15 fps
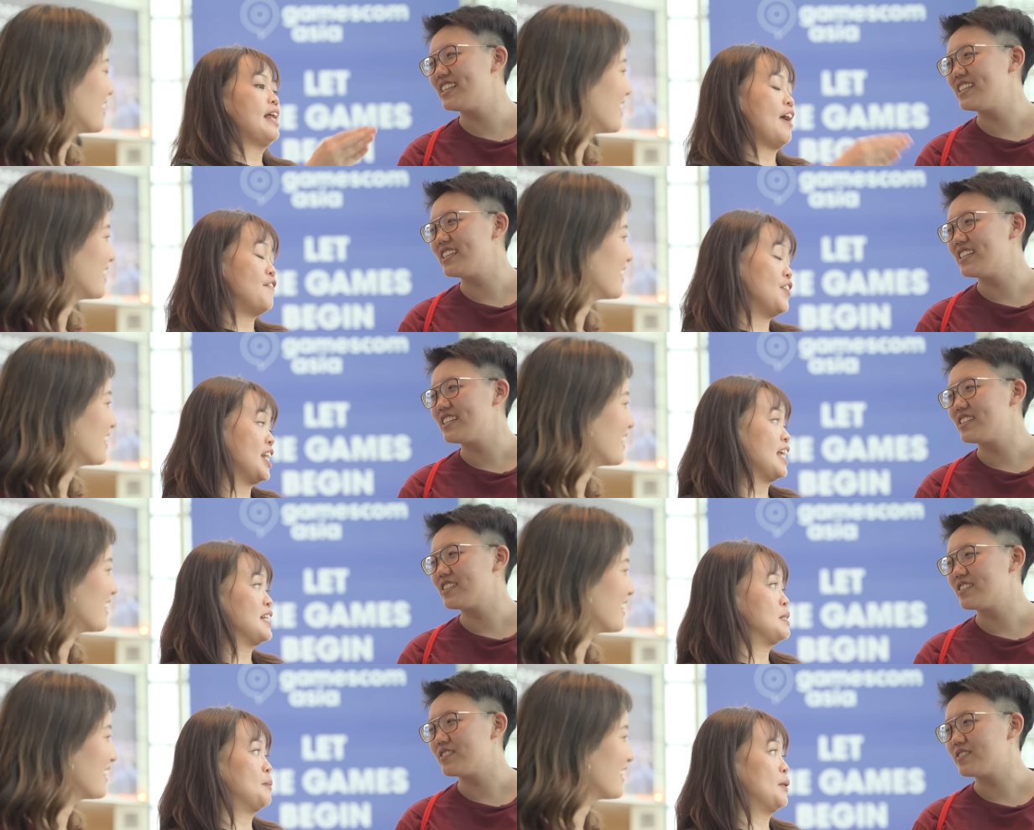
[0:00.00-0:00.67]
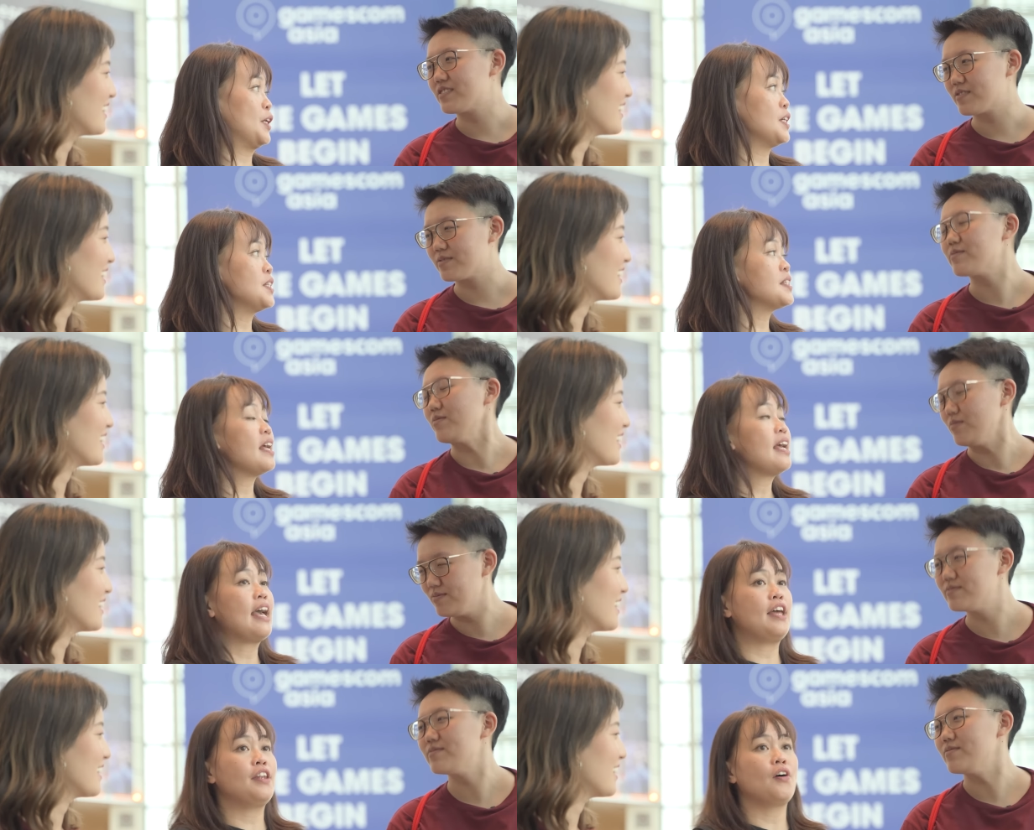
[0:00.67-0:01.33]
Speaker 1: having exhibitors,
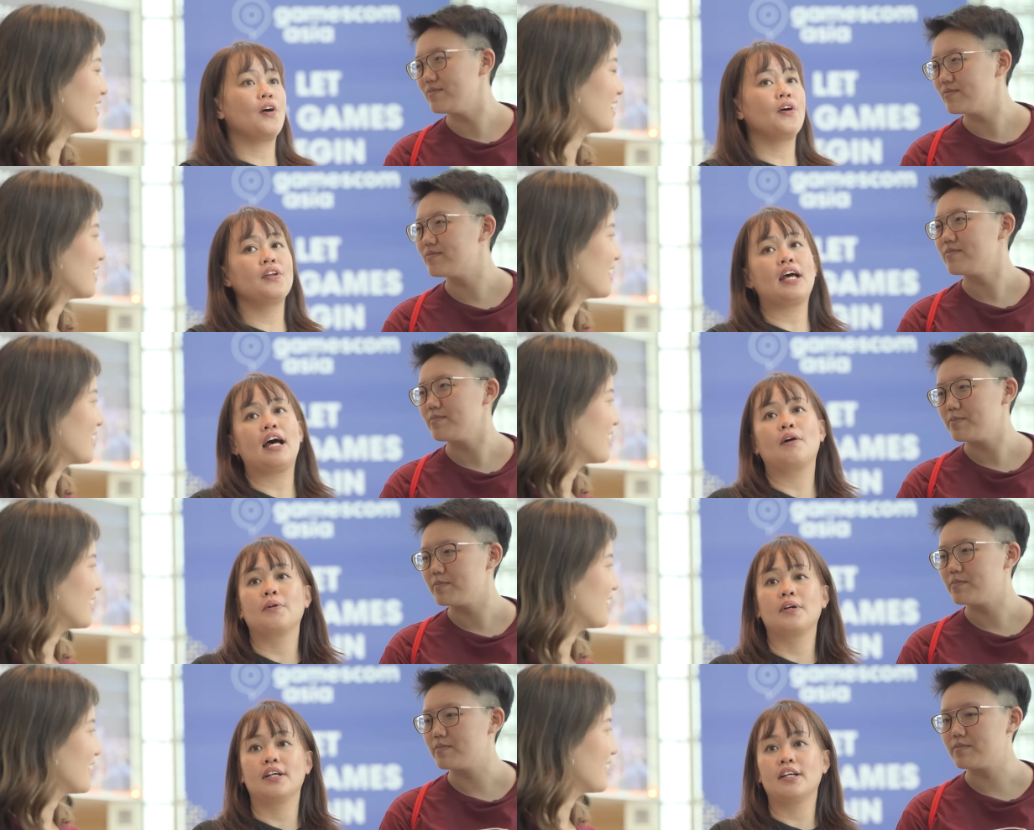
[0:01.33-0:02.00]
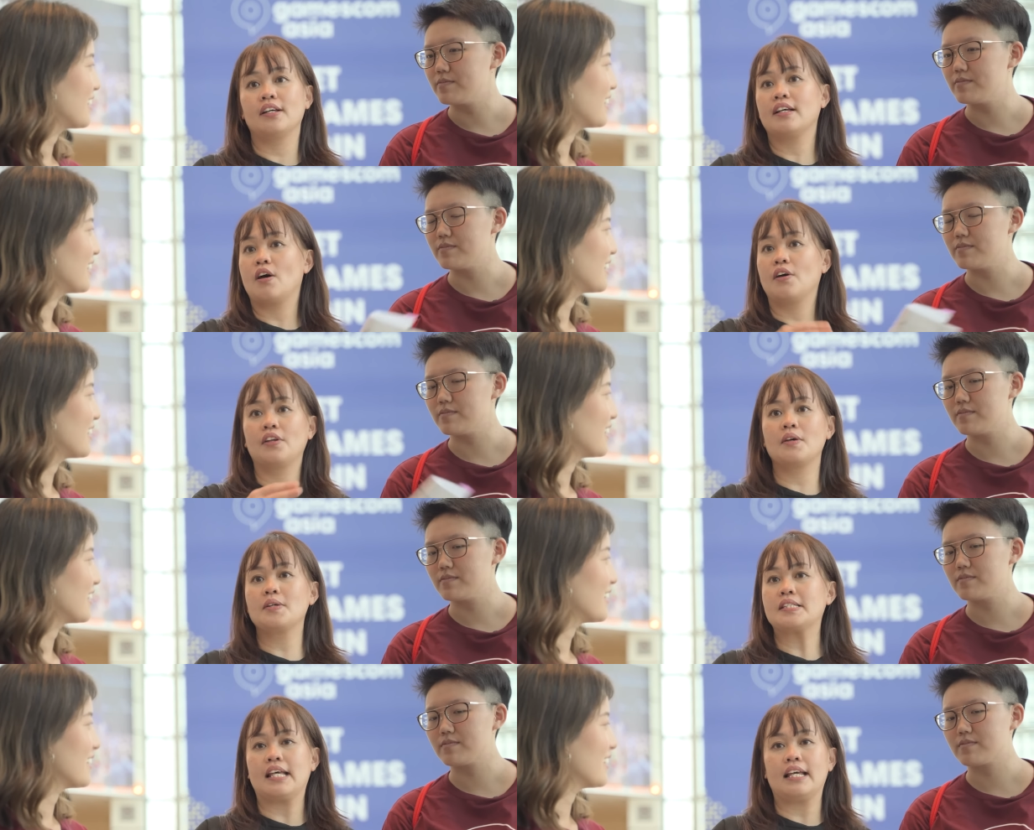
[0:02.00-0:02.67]
and on our on
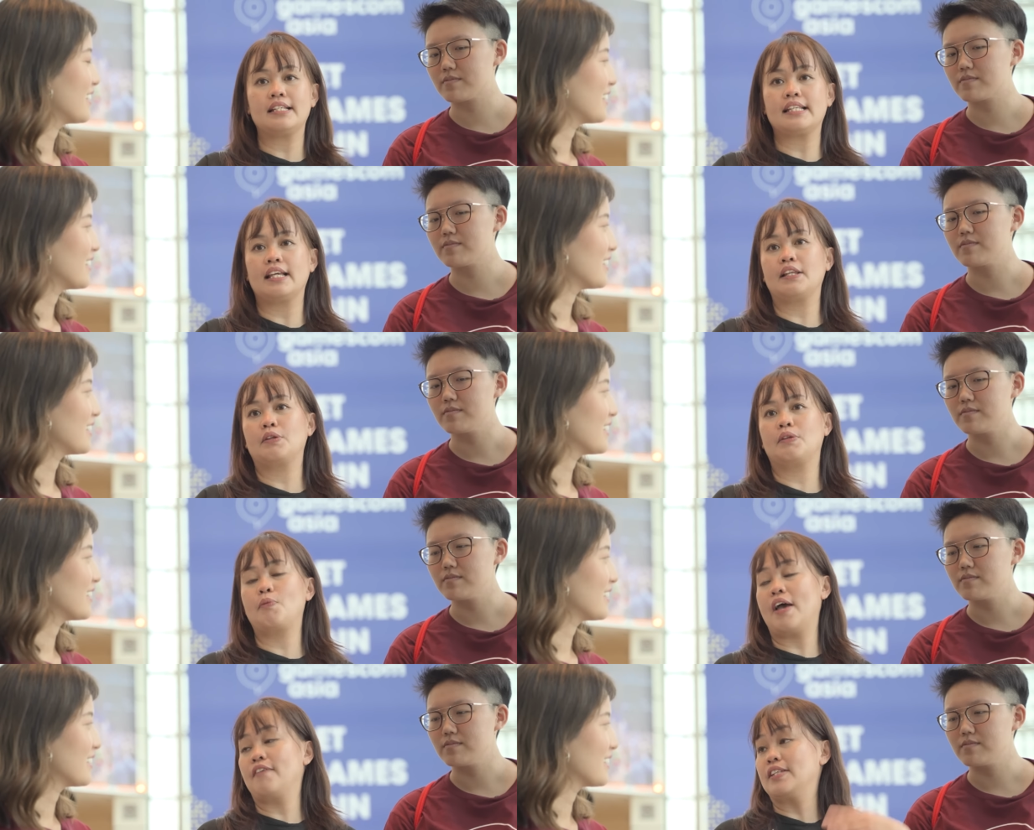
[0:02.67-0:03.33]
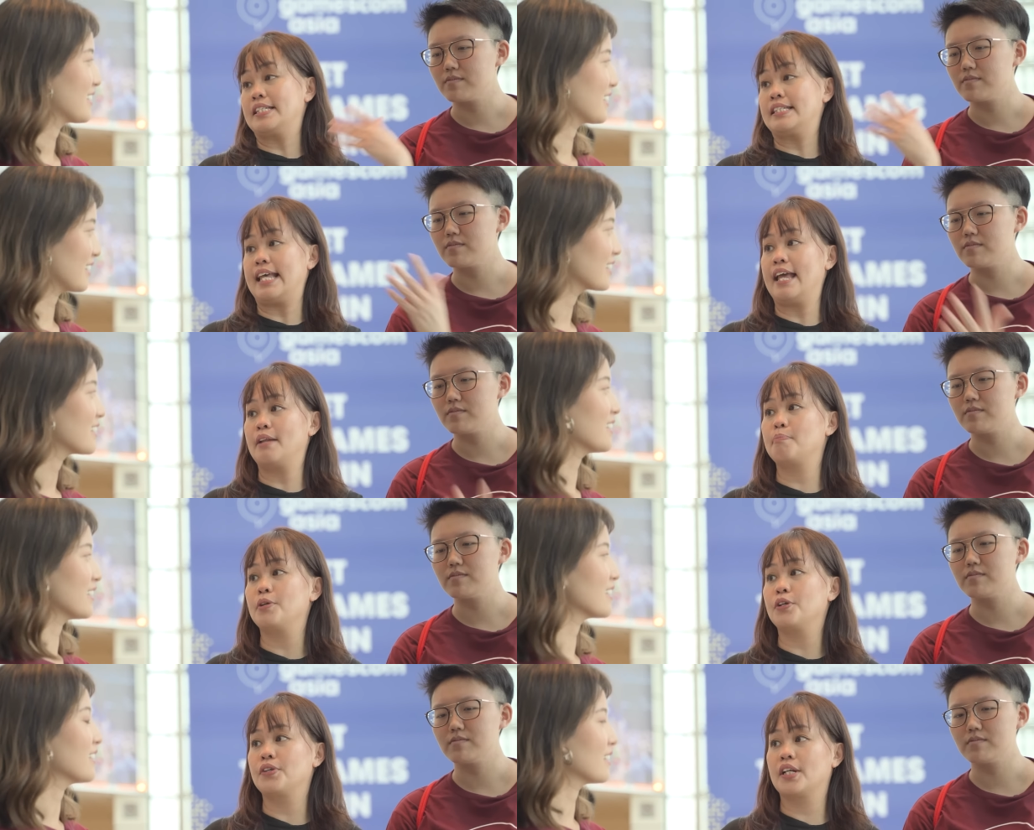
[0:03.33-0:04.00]
our side, it's like we have the
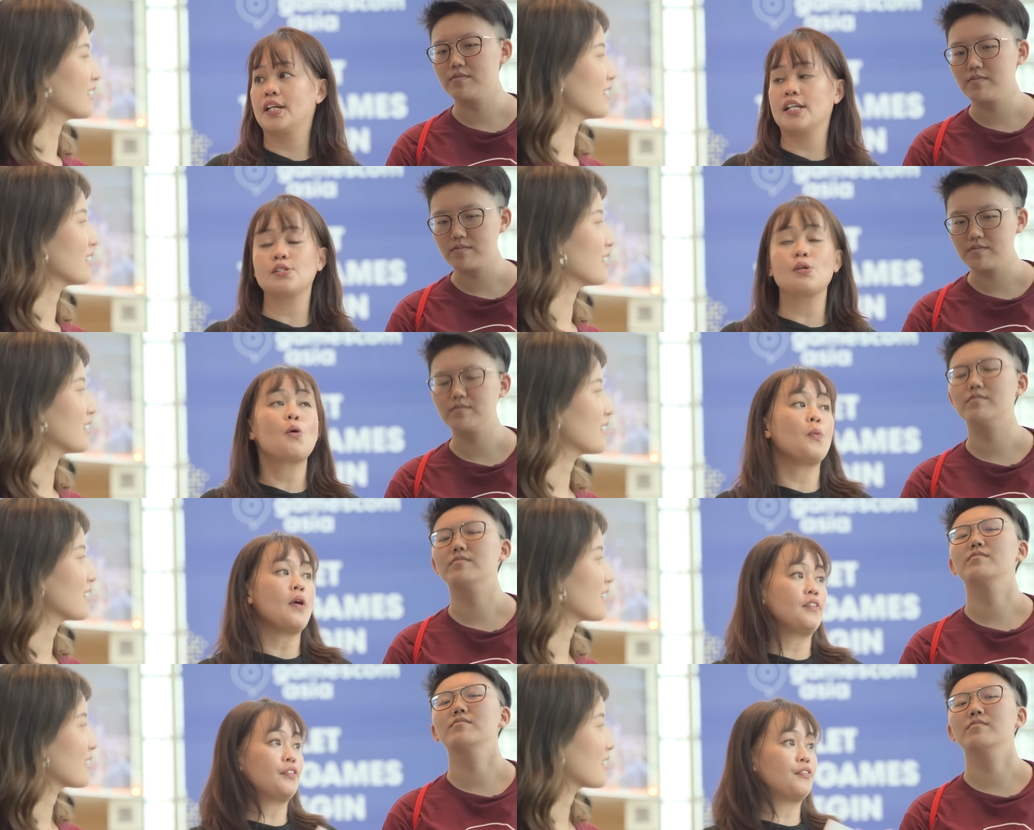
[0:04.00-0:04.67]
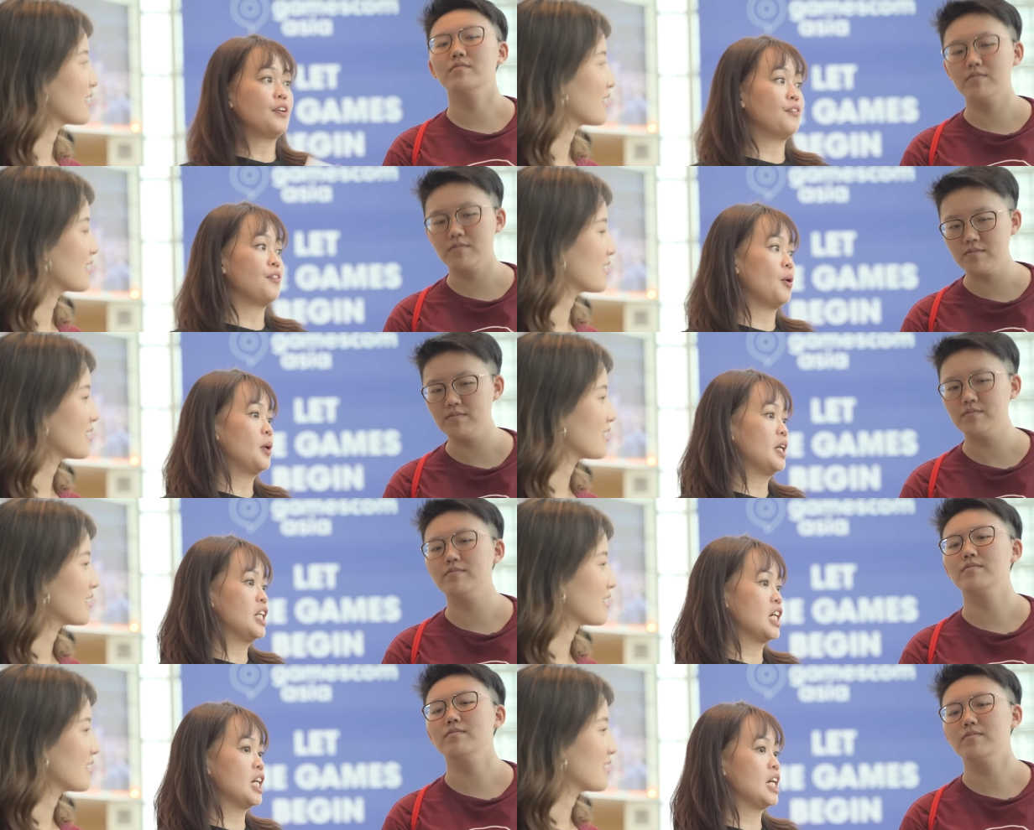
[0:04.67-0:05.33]
stand builders, we have the freight
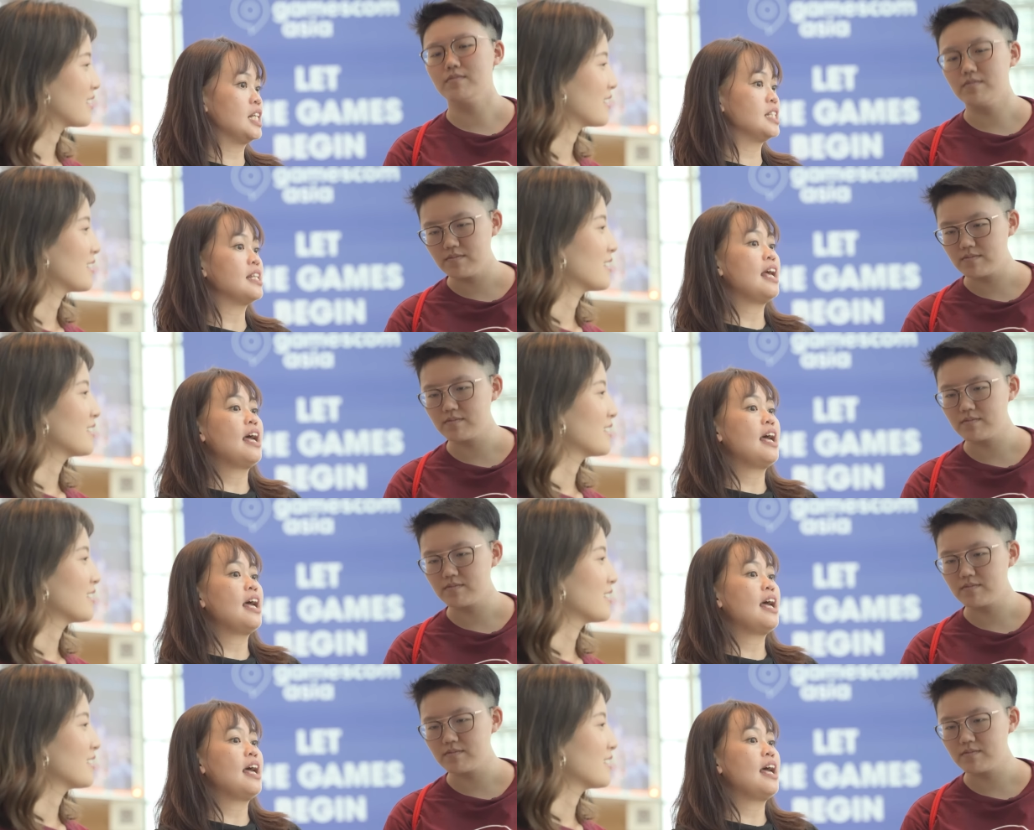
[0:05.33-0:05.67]
forwarders,